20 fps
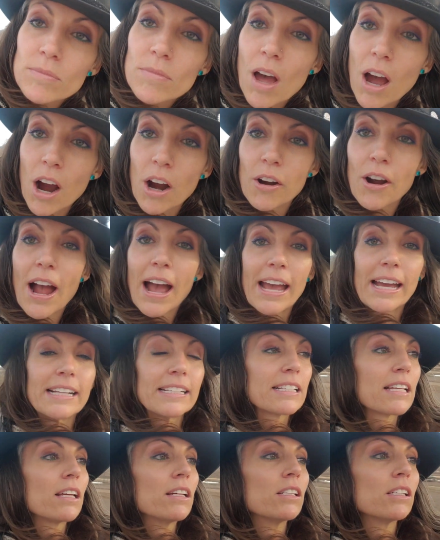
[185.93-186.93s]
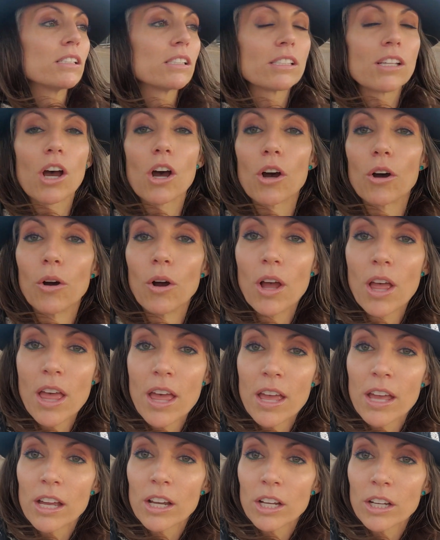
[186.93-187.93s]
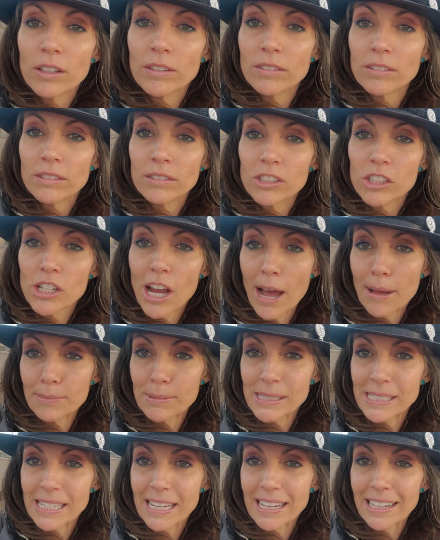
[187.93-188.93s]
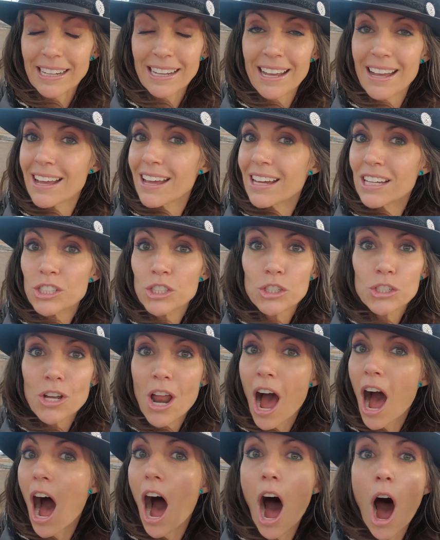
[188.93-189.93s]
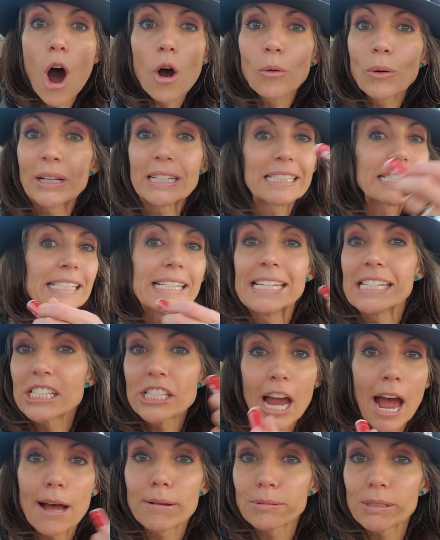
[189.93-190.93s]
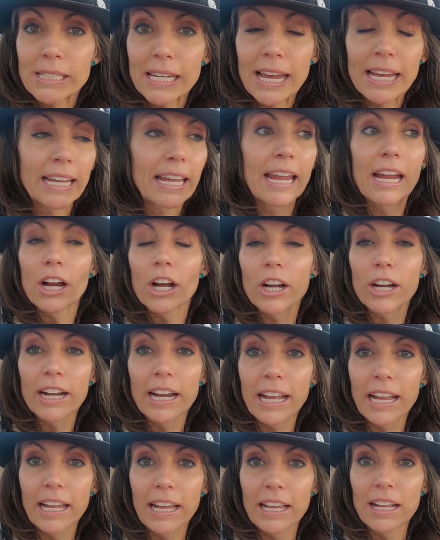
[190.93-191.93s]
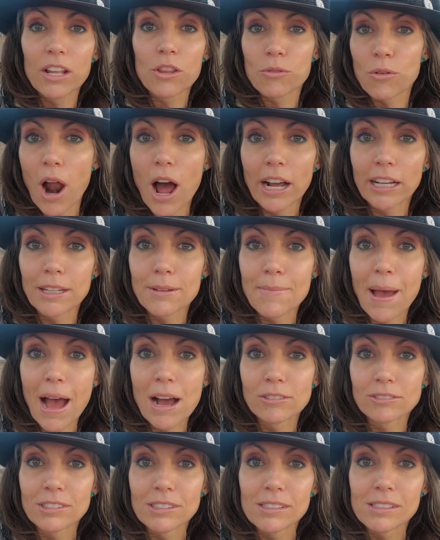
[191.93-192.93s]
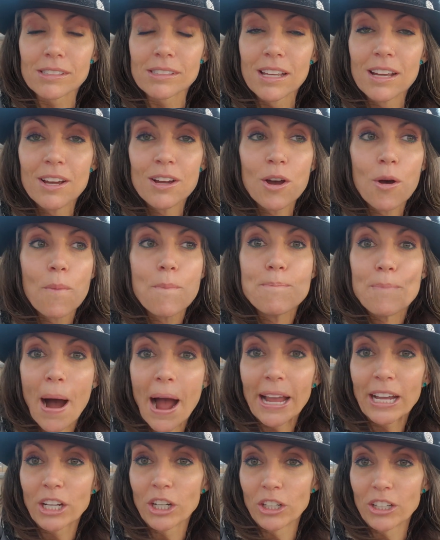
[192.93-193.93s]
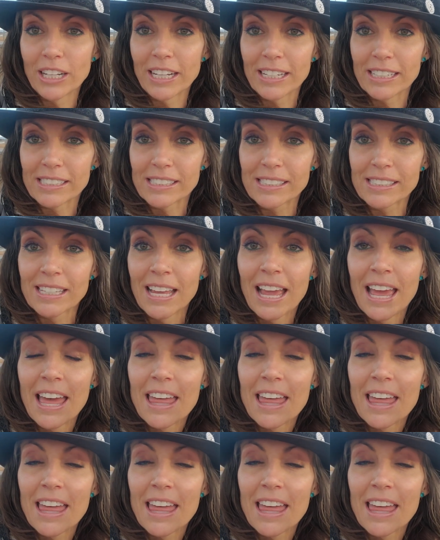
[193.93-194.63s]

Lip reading: All right, so chapstick. Always need chapstick here in the Rocky Mountains. My goodness.